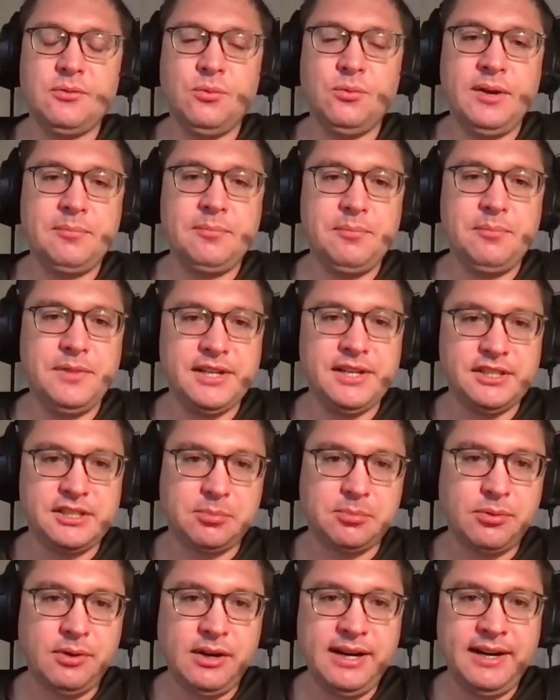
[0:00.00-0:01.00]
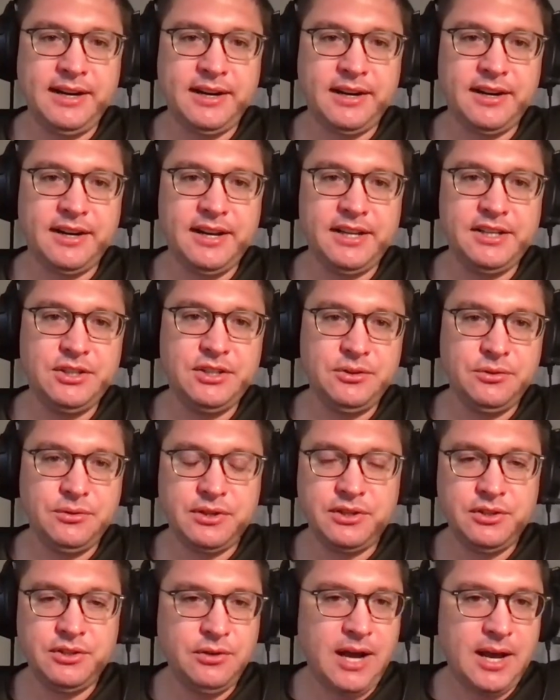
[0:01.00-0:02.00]
when there's prayer, and you
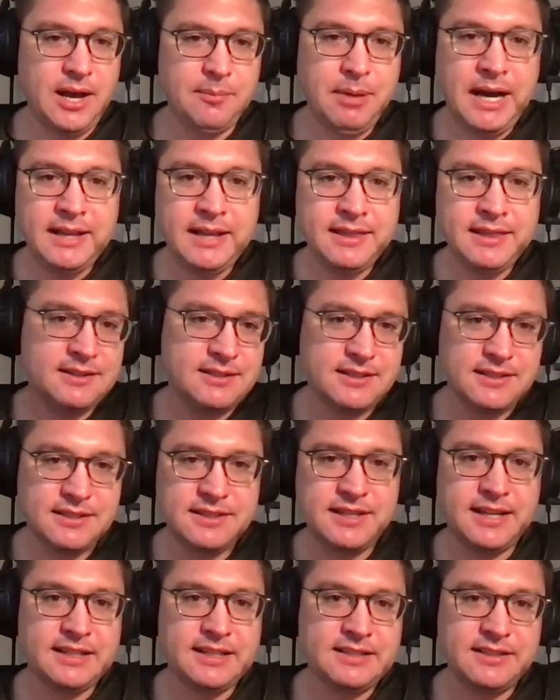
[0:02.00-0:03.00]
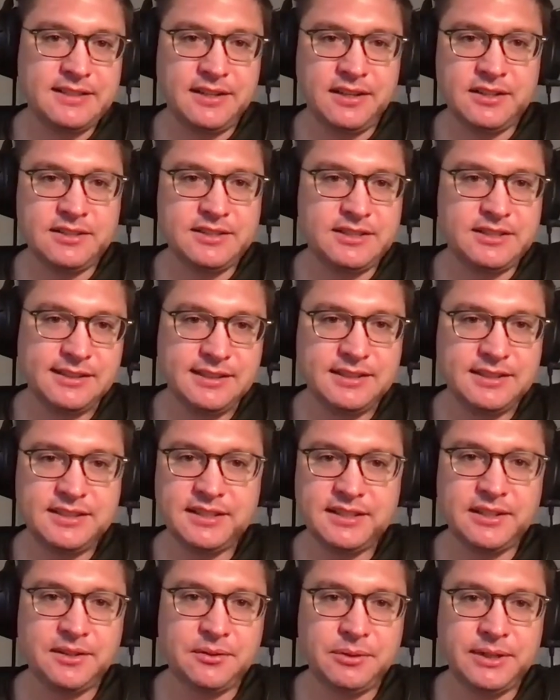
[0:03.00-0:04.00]
can do hypothesis tests that are
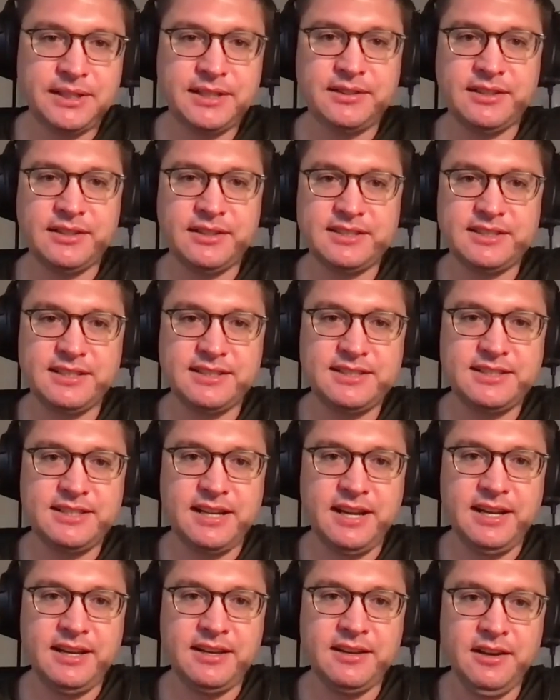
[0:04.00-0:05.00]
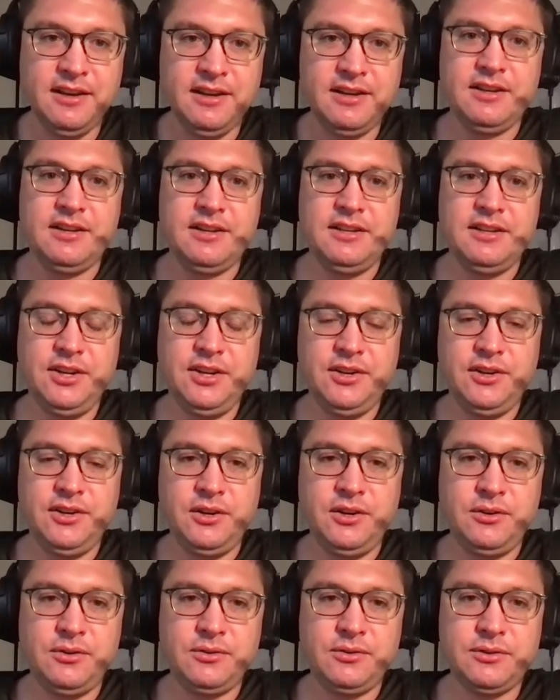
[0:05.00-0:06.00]
statistically rigorous that say, you
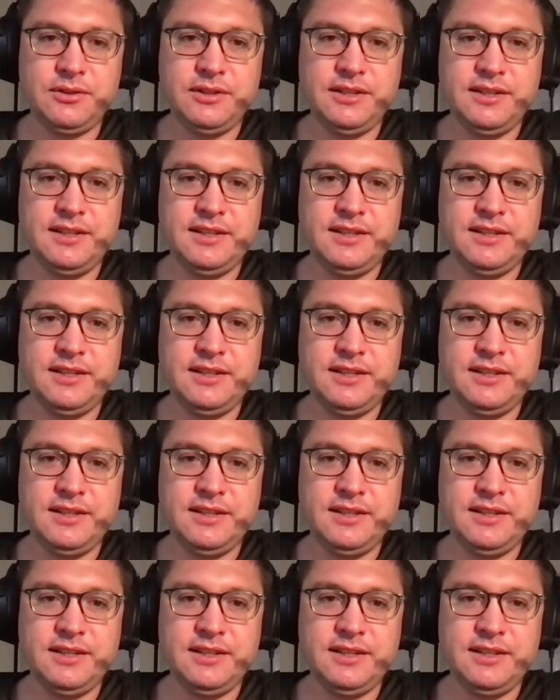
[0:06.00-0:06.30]
know,